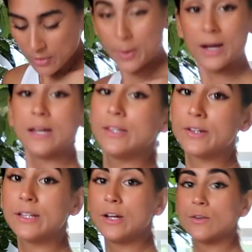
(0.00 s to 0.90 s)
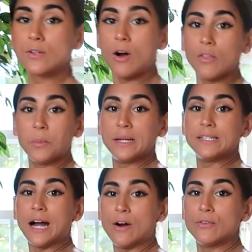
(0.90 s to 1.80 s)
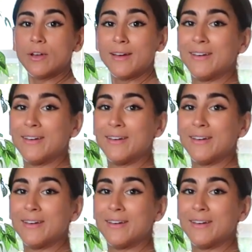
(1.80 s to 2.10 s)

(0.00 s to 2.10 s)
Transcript: The pocket literally goes all the way down,